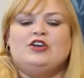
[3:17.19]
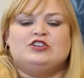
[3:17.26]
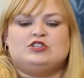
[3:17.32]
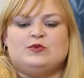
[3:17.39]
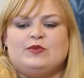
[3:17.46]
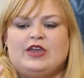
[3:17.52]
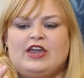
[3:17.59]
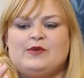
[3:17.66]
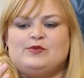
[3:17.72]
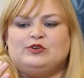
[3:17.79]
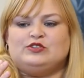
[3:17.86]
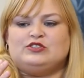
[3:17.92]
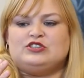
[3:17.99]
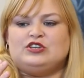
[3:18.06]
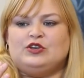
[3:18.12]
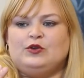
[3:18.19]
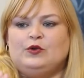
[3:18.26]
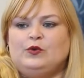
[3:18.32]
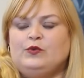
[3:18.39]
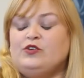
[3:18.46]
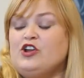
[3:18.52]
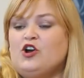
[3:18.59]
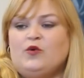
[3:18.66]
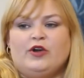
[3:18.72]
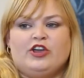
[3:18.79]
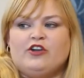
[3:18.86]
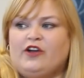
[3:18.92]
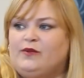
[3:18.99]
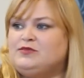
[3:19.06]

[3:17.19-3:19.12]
to be able to know what you're